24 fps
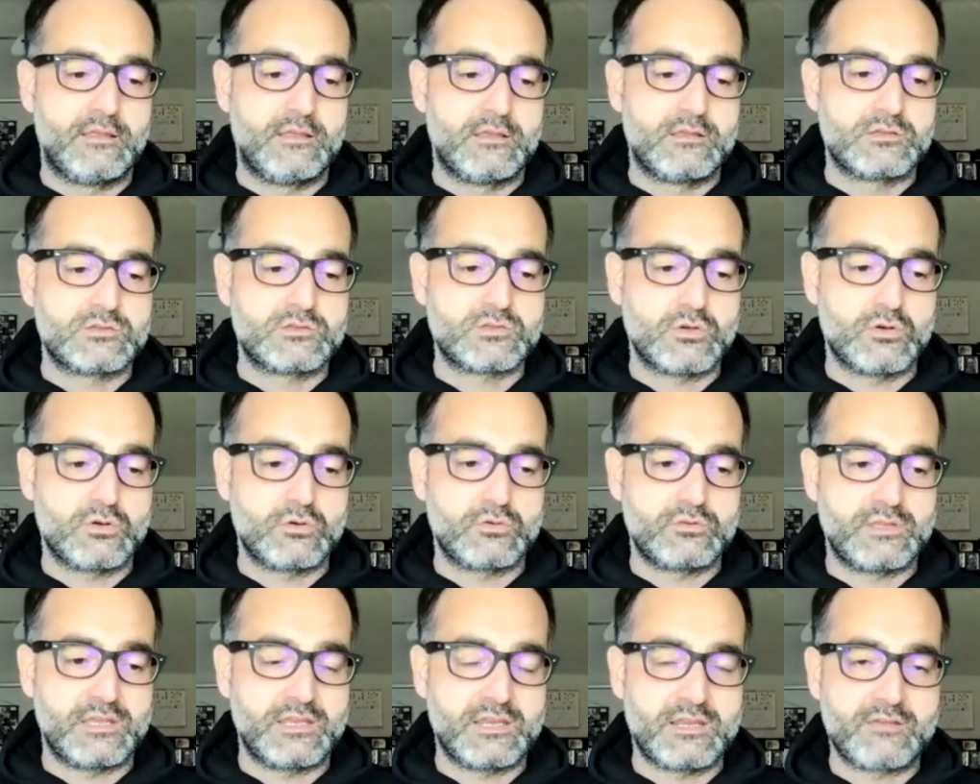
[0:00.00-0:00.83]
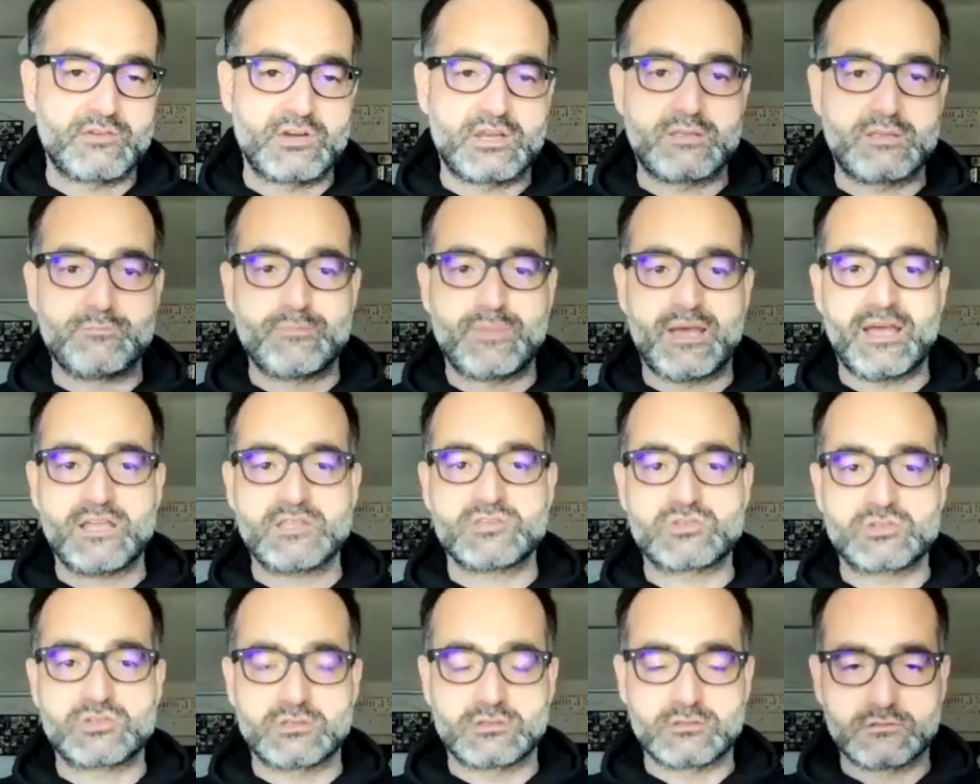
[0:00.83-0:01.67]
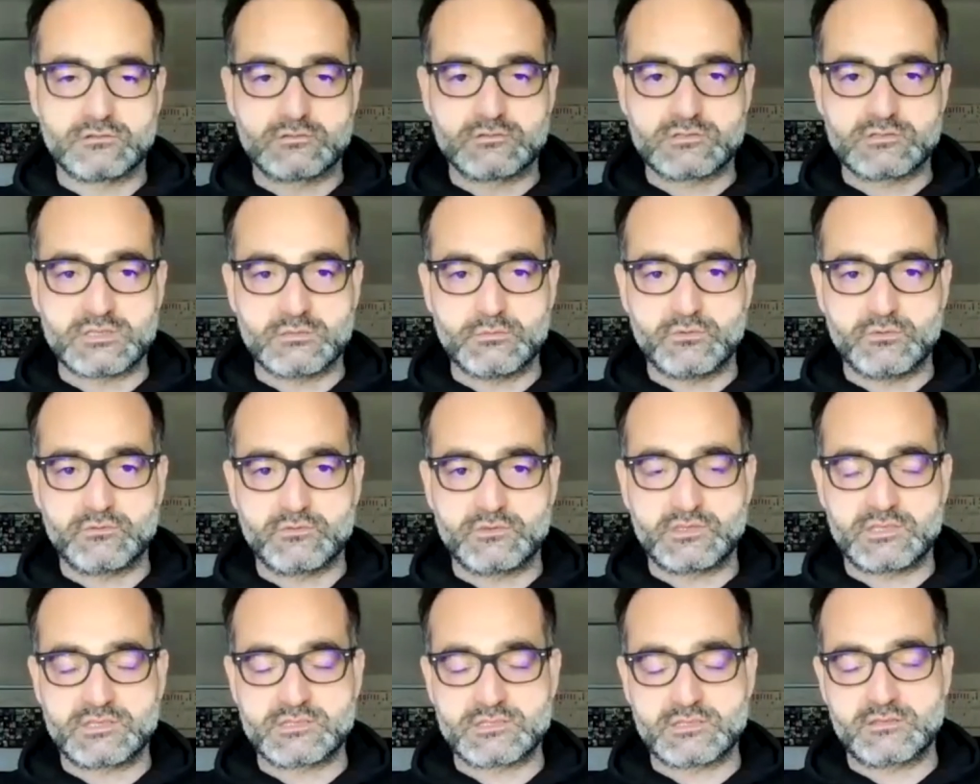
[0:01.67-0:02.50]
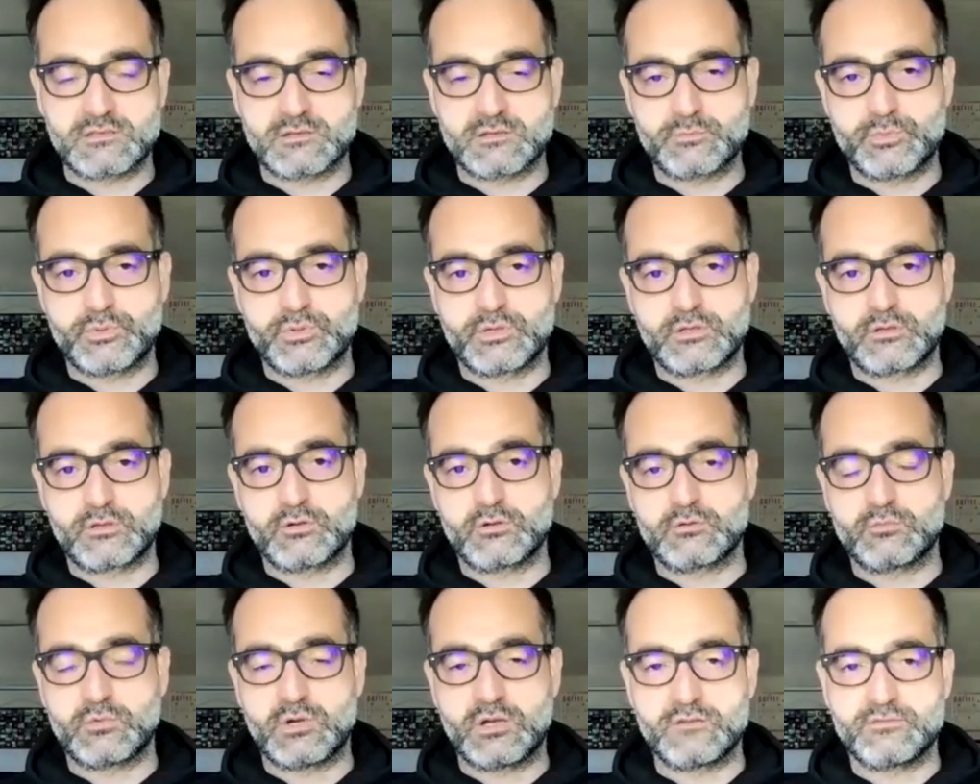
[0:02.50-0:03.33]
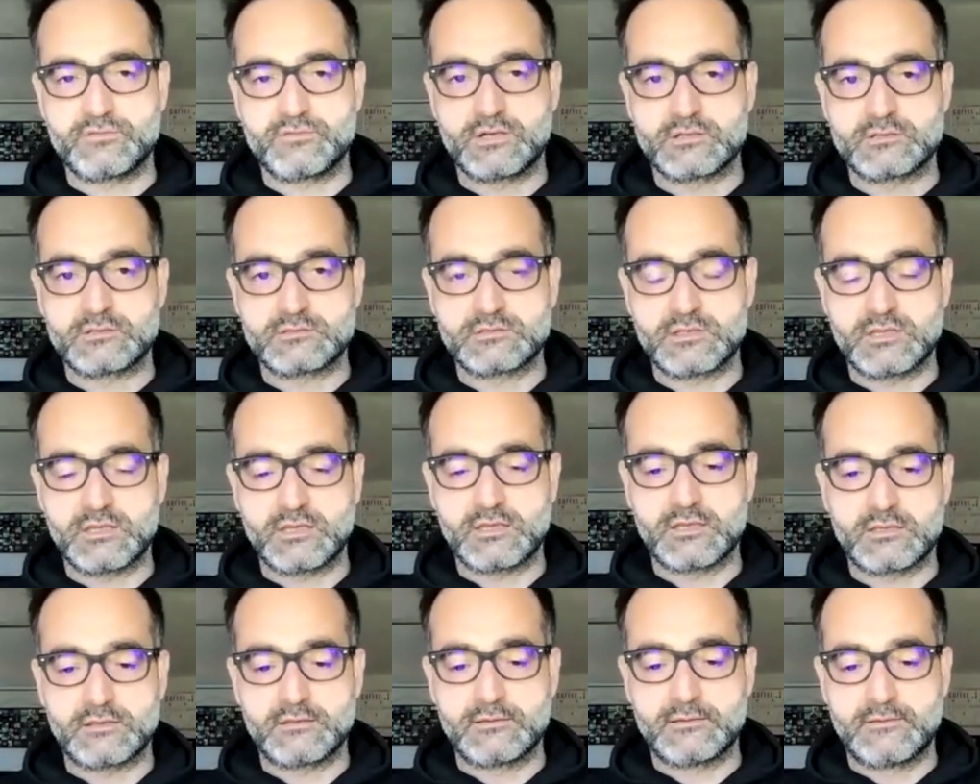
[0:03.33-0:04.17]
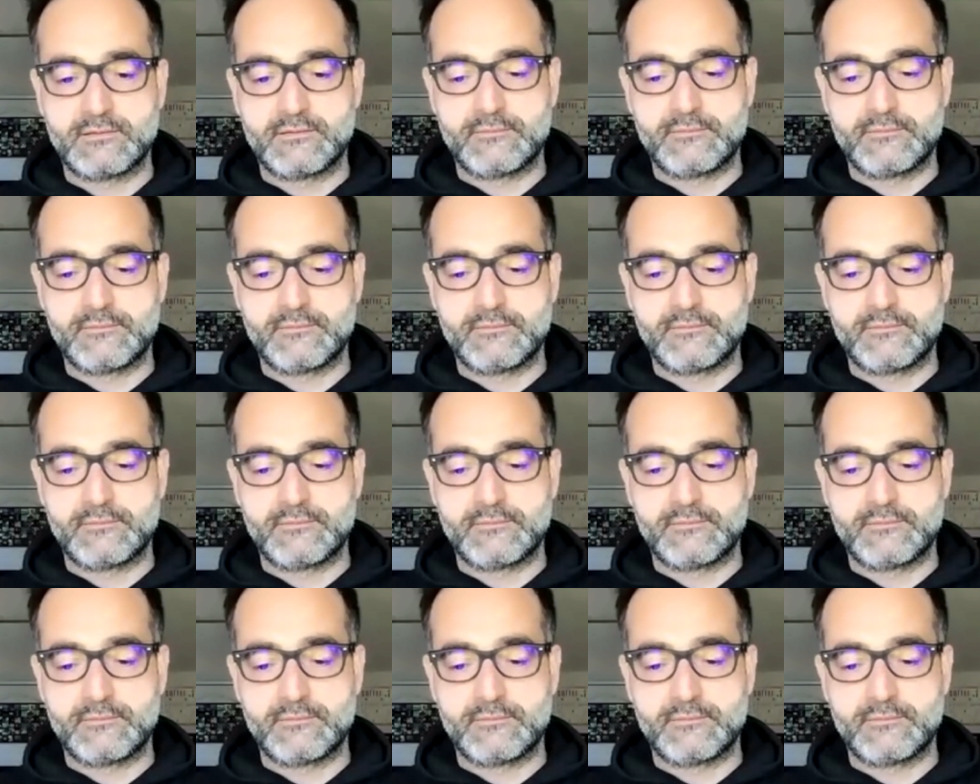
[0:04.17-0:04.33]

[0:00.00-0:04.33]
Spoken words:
So they never imagined some of the things that they're putting on Wi-Fi today.